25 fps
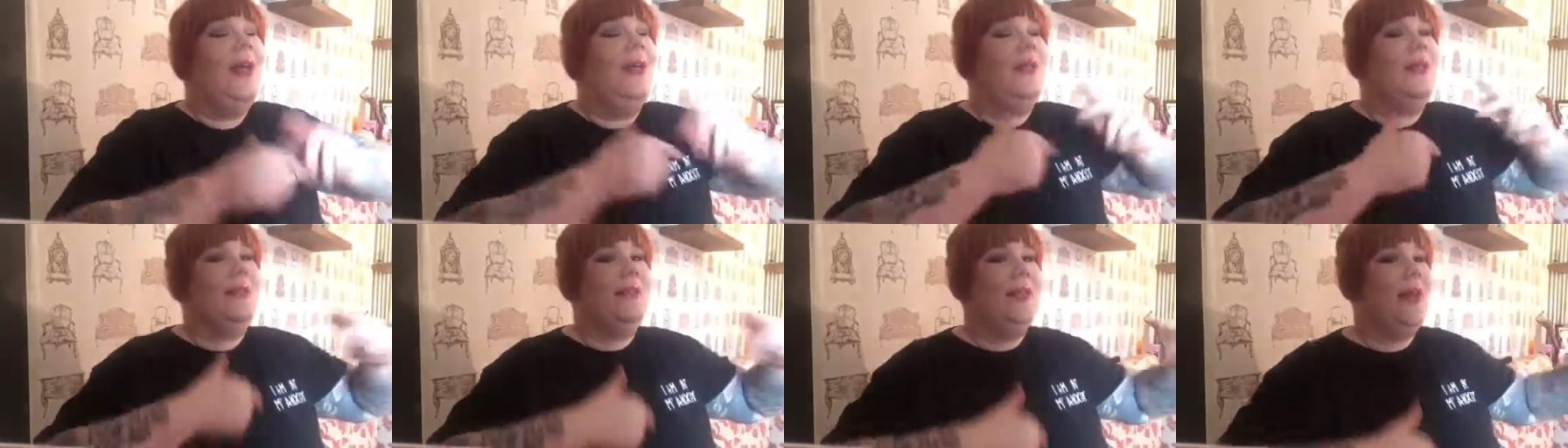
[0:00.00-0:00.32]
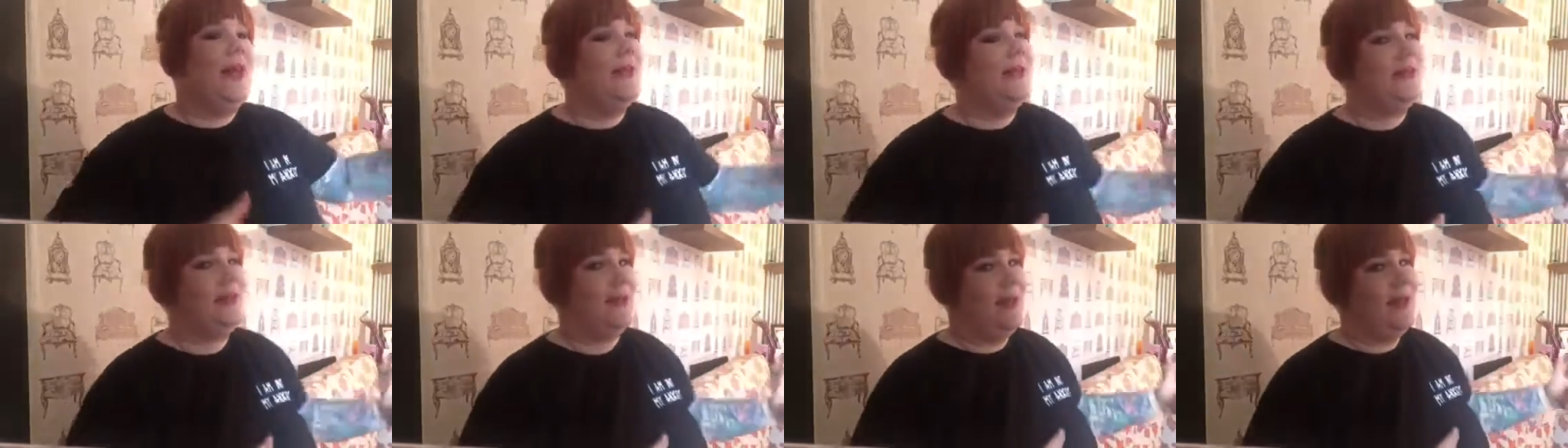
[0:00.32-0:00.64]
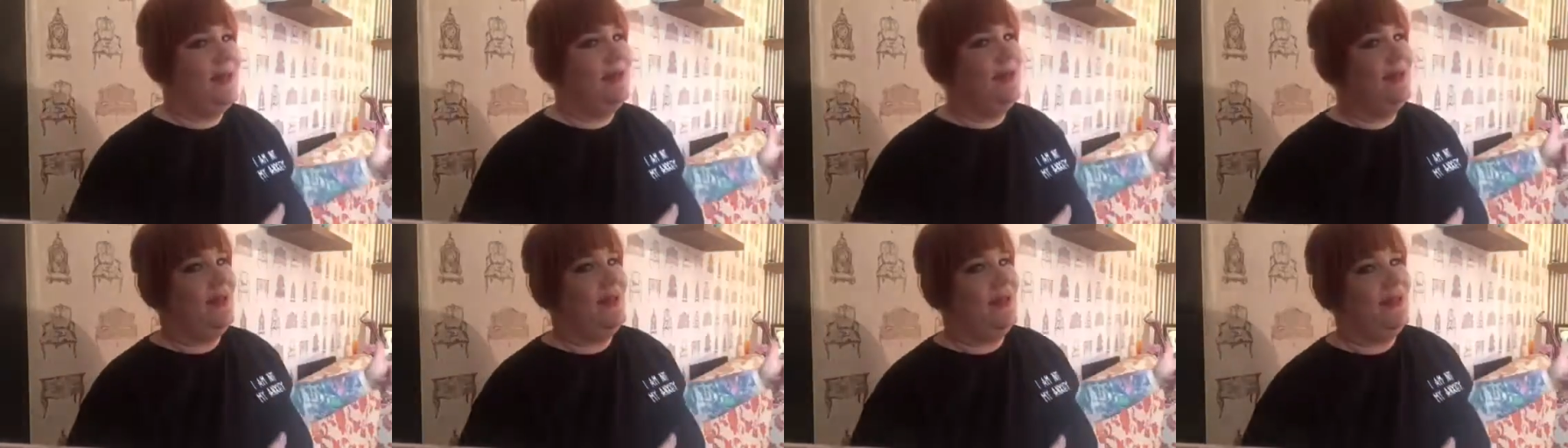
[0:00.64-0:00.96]
let's
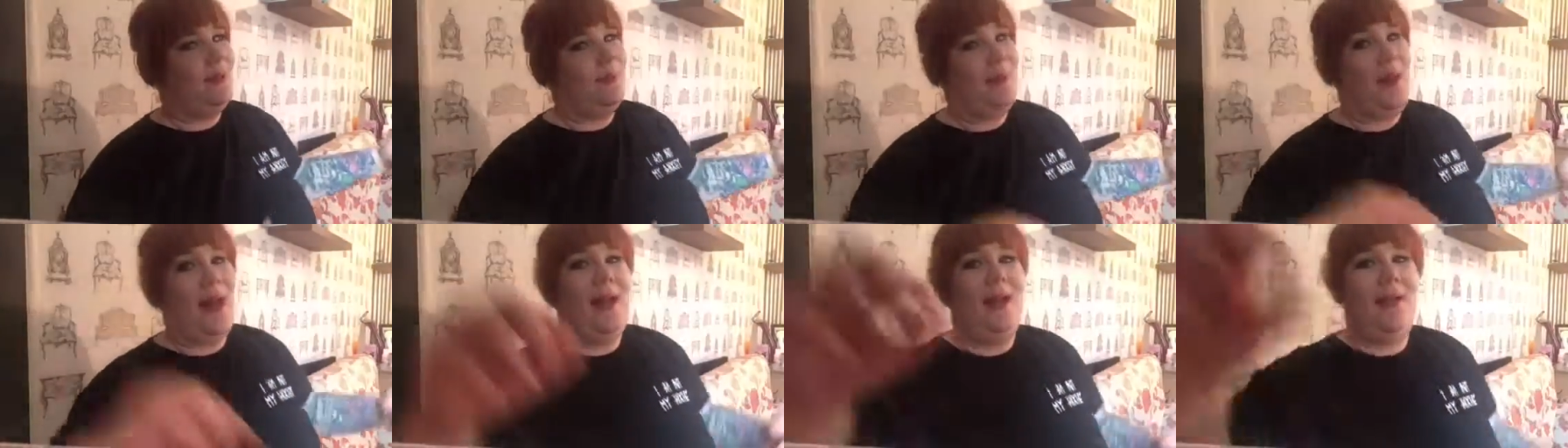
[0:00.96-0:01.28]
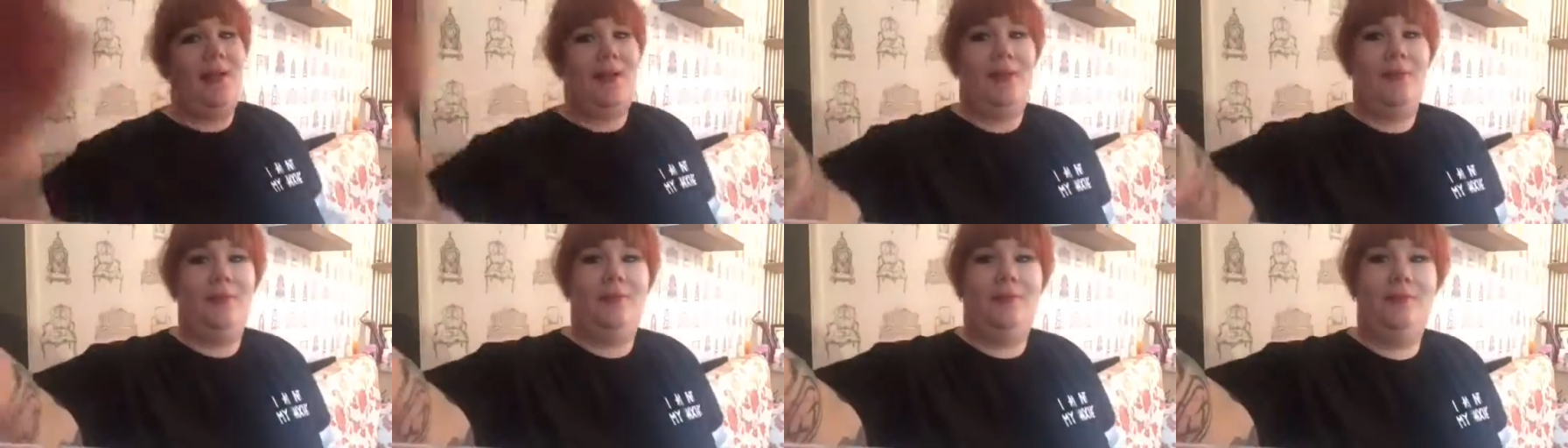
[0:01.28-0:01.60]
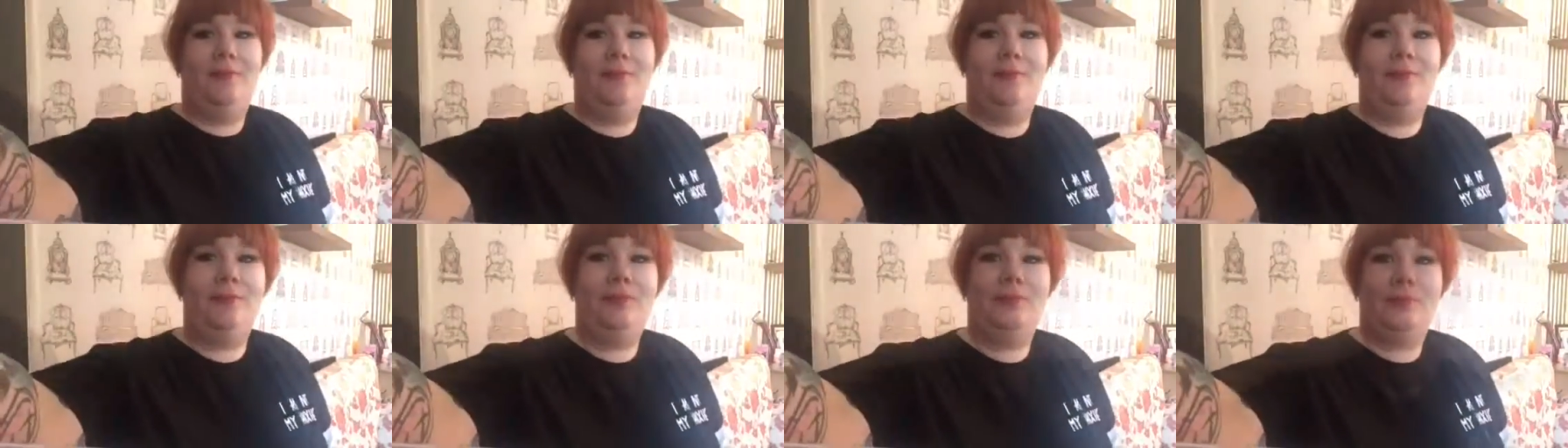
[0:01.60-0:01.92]
get into this palette.
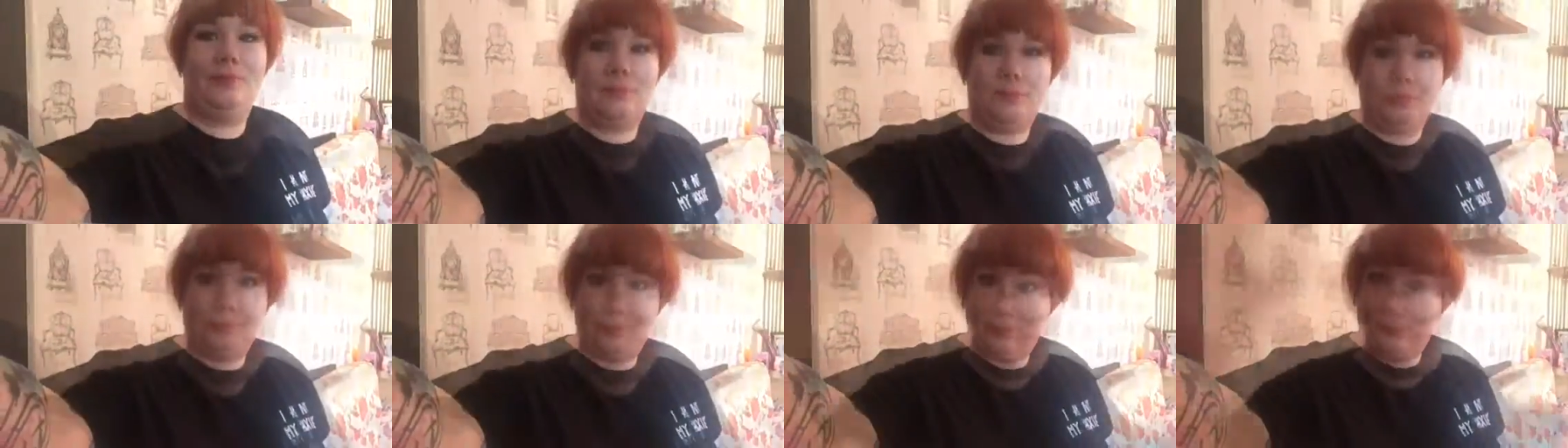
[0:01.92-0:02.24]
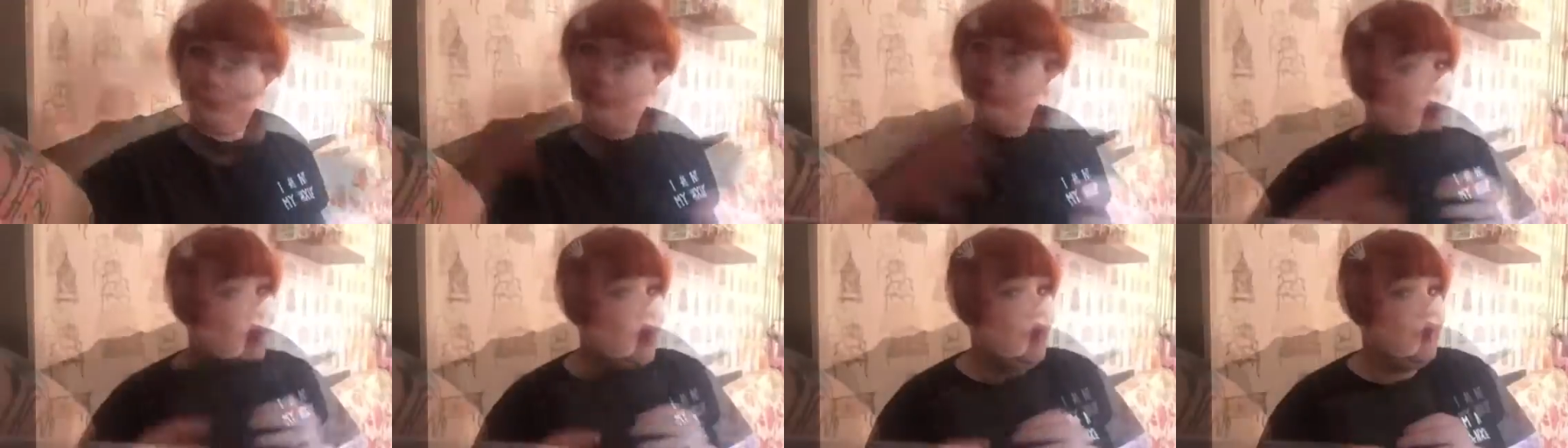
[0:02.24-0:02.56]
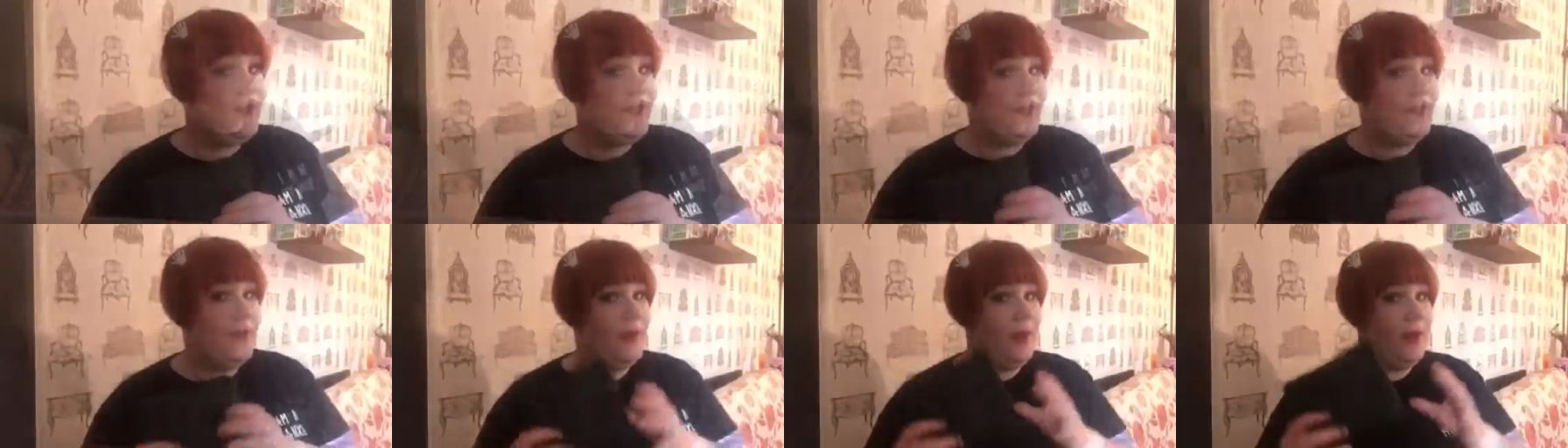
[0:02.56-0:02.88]
Okay,
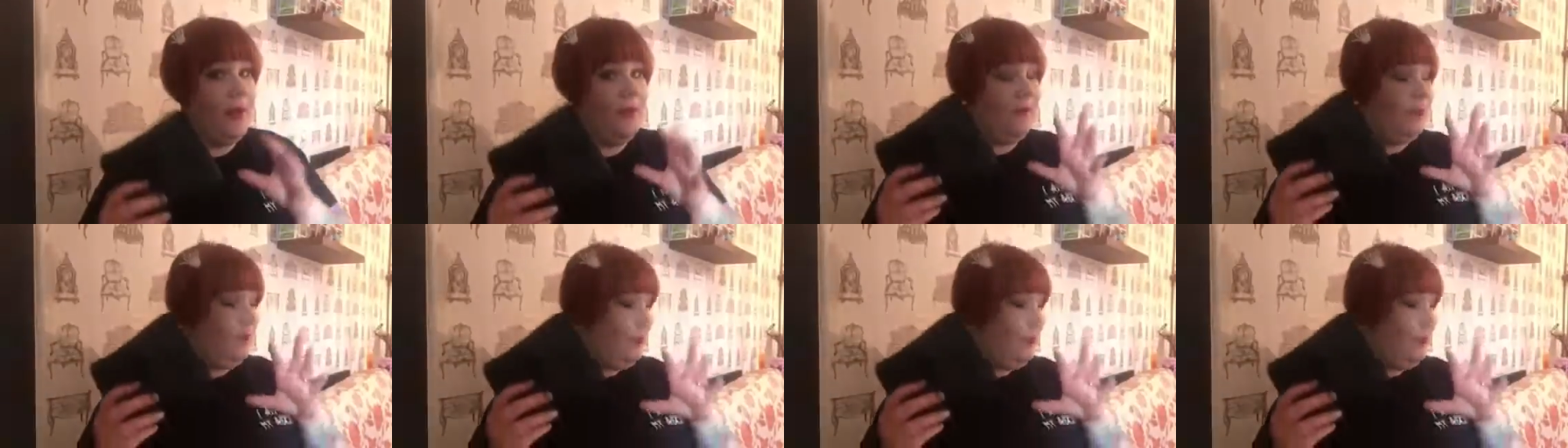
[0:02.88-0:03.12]
so I've